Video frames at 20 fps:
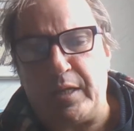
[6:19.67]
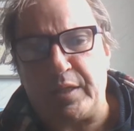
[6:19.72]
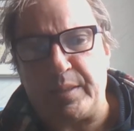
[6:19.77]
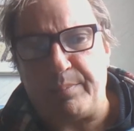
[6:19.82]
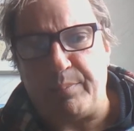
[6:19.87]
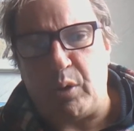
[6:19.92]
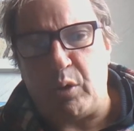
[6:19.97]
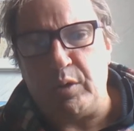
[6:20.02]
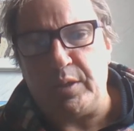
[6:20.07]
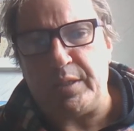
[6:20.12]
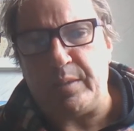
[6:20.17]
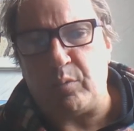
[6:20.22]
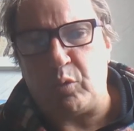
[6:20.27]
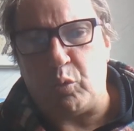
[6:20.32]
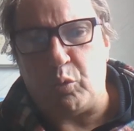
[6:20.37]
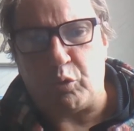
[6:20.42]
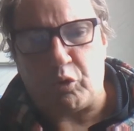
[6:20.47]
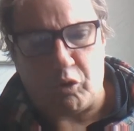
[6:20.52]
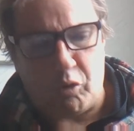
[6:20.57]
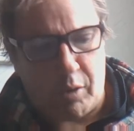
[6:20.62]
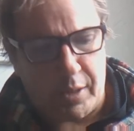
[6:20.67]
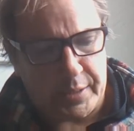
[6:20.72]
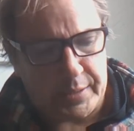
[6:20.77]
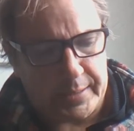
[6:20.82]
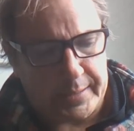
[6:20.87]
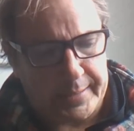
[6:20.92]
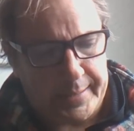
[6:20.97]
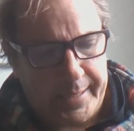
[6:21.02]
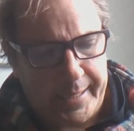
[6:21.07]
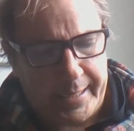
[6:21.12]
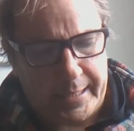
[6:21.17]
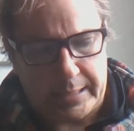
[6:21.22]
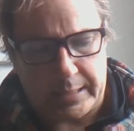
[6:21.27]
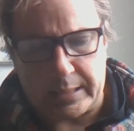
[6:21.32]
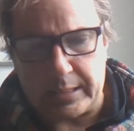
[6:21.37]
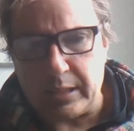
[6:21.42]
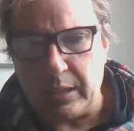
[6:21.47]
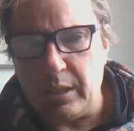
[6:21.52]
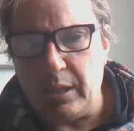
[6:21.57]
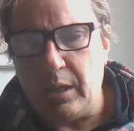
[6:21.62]
a symposium called Crisis
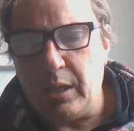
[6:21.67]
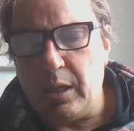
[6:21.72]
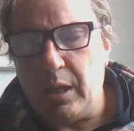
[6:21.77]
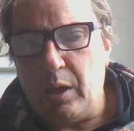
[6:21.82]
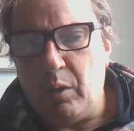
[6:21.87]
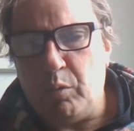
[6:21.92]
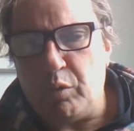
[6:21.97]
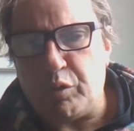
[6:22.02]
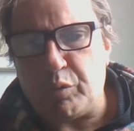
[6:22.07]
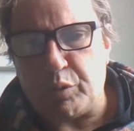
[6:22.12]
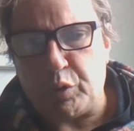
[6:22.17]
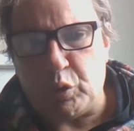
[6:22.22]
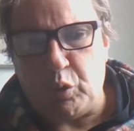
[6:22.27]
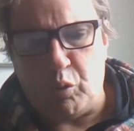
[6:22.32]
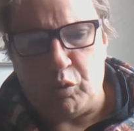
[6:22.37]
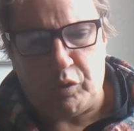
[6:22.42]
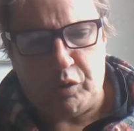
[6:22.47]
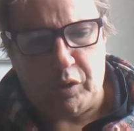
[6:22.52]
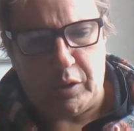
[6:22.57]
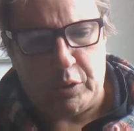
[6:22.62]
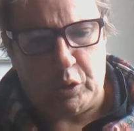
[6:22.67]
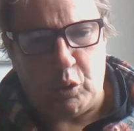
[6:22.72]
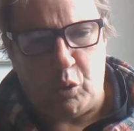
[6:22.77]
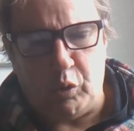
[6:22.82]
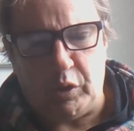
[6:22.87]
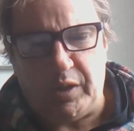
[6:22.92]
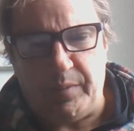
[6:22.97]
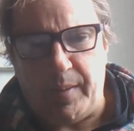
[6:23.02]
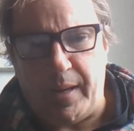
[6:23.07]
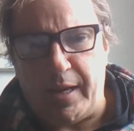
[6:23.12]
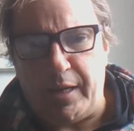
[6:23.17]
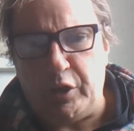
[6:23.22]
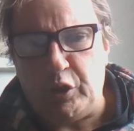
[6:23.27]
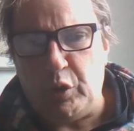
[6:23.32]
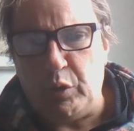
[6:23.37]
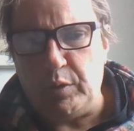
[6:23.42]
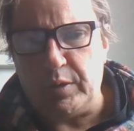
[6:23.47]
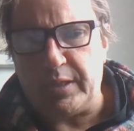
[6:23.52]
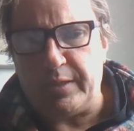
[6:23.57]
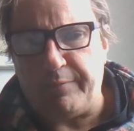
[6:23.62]
X, which was talked about,
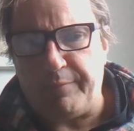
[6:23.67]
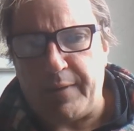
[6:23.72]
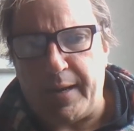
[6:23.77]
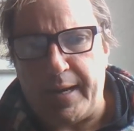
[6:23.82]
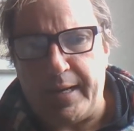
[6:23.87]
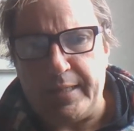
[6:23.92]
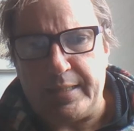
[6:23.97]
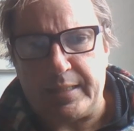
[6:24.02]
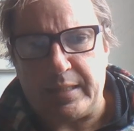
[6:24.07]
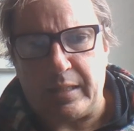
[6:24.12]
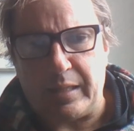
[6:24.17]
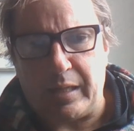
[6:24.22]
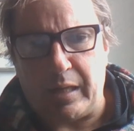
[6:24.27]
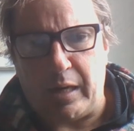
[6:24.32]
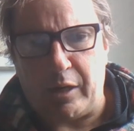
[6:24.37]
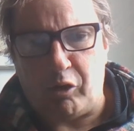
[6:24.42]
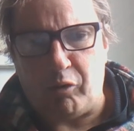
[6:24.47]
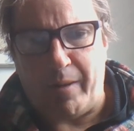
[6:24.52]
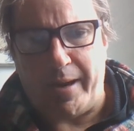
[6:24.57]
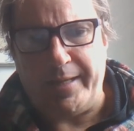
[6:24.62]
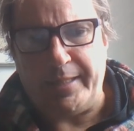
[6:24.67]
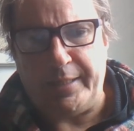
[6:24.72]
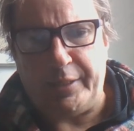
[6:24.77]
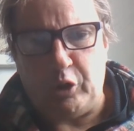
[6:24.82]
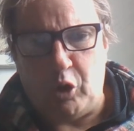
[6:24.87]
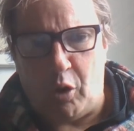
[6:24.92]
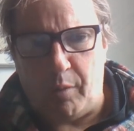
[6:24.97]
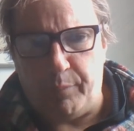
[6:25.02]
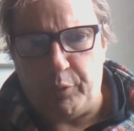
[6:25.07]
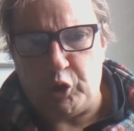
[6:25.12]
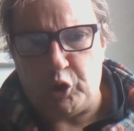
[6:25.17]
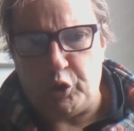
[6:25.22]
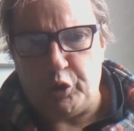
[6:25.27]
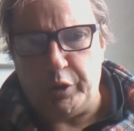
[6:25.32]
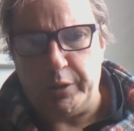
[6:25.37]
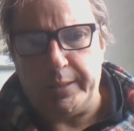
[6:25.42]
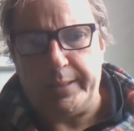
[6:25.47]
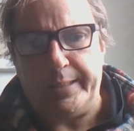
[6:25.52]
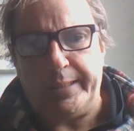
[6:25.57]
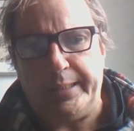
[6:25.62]
used the phrase creating
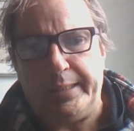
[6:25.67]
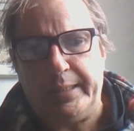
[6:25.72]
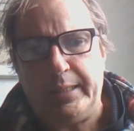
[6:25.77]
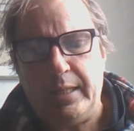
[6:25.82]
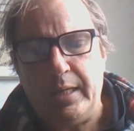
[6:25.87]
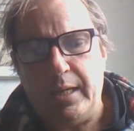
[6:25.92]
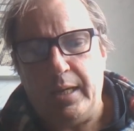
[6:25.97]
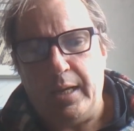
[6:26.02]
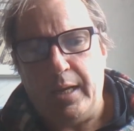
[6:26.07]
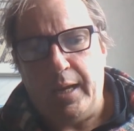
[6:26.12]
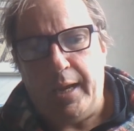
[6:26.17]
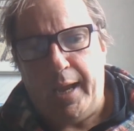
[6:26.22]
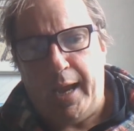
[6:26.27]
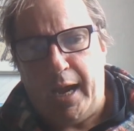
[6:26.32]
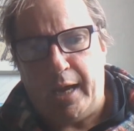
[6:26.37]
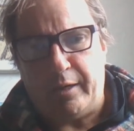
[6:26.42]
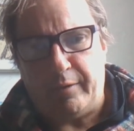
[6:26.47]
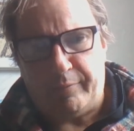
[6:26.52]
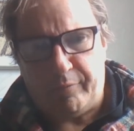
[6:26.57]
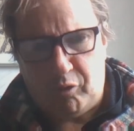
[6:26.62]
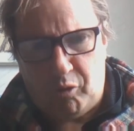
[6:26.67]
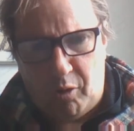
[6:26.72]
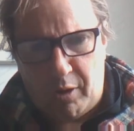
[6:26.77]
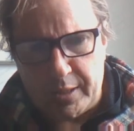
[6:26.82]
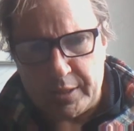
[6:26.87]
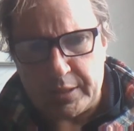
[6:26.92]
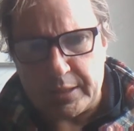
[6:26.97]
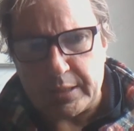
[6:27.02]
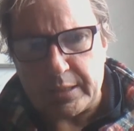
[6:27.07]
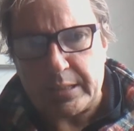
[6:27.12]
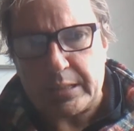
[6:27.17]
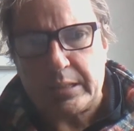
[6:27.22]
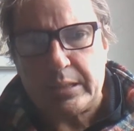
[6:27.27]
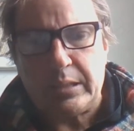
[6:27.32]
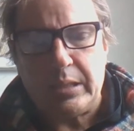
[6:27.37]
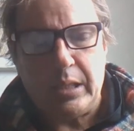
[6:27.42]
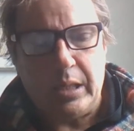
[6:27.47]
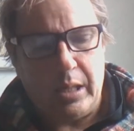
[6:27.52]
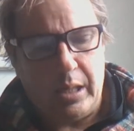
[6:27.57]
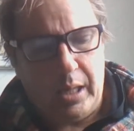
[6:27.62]
opportunity out of crisis.
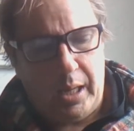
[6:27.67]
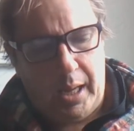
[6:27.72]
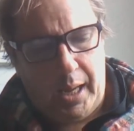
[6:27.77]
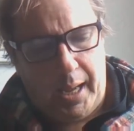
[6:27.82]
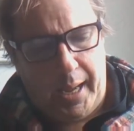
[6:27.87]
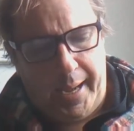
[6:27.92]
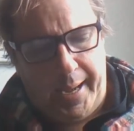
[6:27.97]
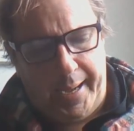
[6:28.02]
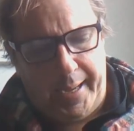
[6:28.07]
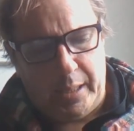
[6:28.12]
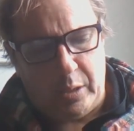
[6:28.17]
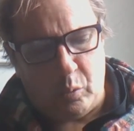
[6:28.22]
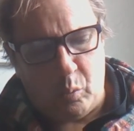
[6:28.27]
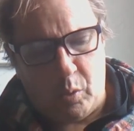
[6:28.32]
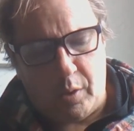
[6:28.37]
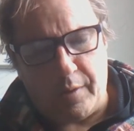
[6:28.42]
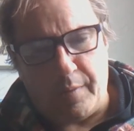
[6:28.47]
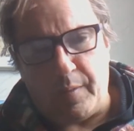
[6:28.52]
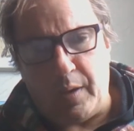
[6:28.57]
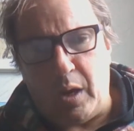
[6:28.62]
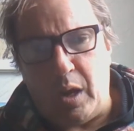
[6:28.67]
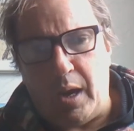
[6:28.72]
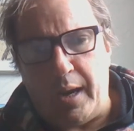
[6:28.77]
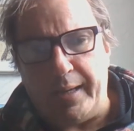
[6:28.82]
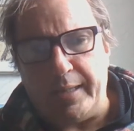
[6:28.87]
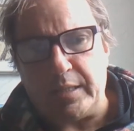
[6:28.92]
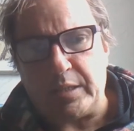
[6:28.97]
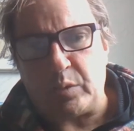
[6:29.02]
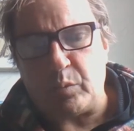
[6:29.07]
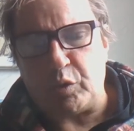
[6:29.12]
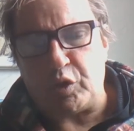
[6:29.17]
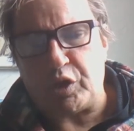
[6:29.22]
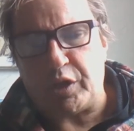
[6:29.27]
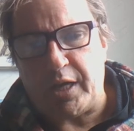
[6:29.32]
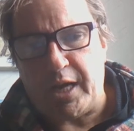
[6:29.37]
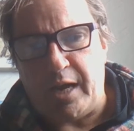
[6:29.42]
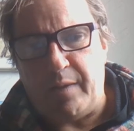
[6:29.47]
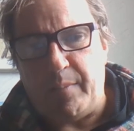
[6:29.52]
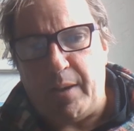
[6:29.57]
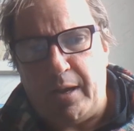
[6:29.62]
And one of the lines which
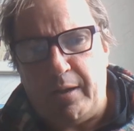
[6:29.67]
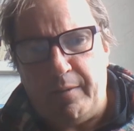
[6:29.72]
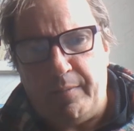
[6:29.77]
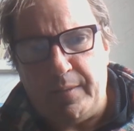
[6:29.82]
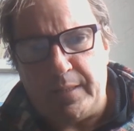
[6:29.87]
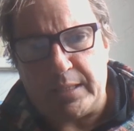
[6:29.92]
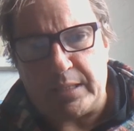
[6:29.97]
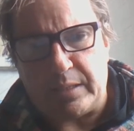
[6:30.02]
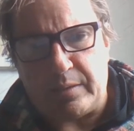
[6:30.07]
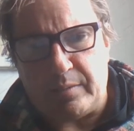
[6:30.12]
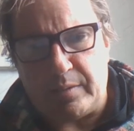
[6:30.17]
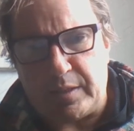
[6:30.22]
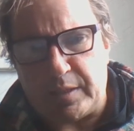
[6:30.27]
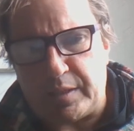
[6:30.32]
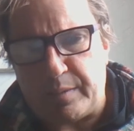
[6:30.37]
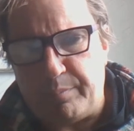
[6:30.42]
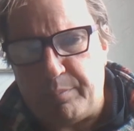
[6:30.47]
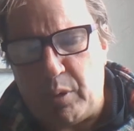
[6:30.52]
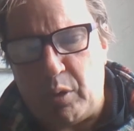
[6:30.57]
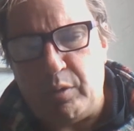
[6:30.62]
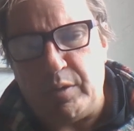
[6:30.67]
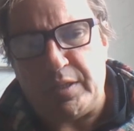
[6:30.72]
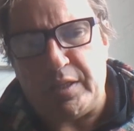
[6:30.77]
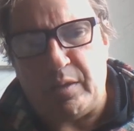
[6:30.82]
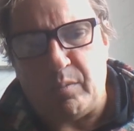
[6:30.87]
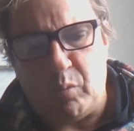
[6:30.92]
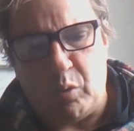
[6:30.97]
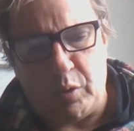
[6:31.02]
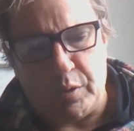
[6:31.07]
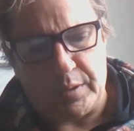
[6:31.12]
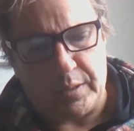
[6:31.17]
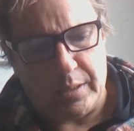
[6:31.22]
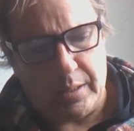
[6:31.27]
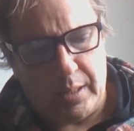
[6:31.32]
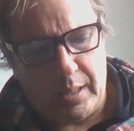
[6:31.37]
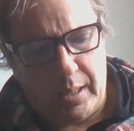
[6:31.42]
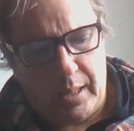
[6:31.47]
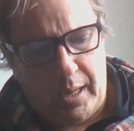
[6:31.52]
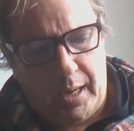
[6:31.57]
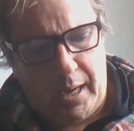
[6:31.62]
came out in the symposium was
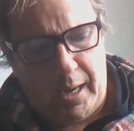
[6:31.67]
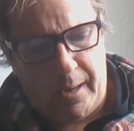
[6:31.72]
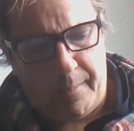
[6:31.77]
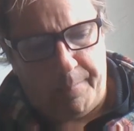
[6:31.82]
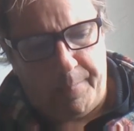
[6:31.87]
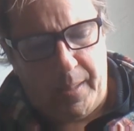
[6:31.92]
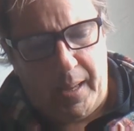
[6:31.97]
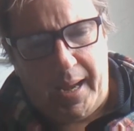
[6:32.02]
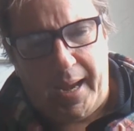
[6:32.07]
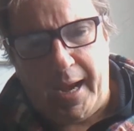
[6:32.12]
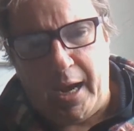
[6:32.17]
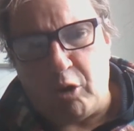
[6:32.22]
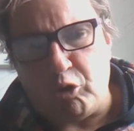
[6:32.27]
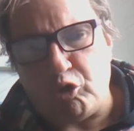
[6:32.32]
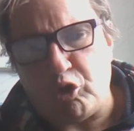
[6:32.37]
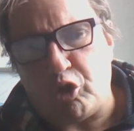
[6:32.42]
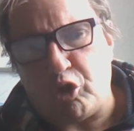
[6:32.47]
how to